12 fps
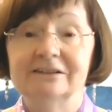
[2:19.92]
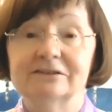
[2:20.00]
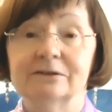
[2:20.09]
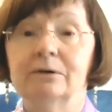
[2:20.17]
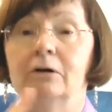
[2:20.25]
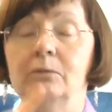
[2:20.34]

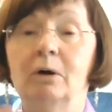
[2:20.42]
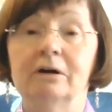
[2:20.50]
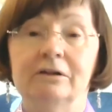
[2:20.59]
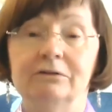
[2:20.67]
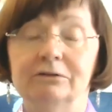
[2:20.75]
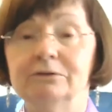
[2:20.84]
So I'll
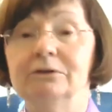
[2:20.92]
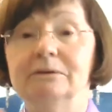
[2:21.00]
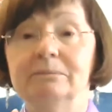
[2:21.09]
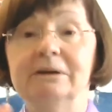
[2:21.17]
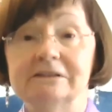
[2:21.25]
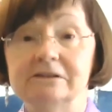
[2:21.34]
walk you through it a
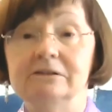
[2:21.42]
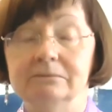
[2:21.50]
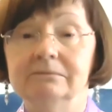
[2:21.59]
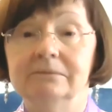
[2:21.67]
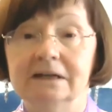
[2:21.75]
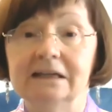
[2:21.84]
bit so
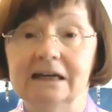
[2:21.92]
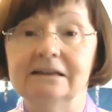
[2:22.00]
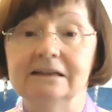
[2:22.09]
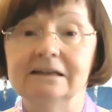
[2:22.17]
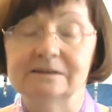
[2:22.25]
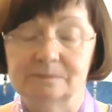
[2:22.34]
you might
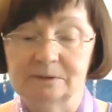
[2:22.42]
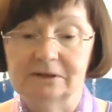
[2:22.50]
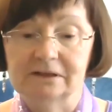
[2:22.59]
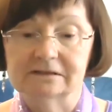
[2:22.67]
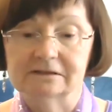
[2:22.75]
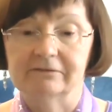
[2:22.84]
get the
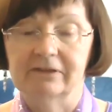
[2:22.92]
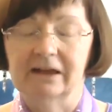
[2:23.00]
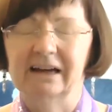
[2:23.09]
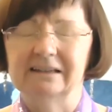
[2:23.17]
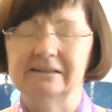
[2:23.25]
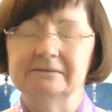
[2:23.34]
experience of
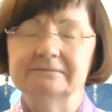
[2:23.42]
that.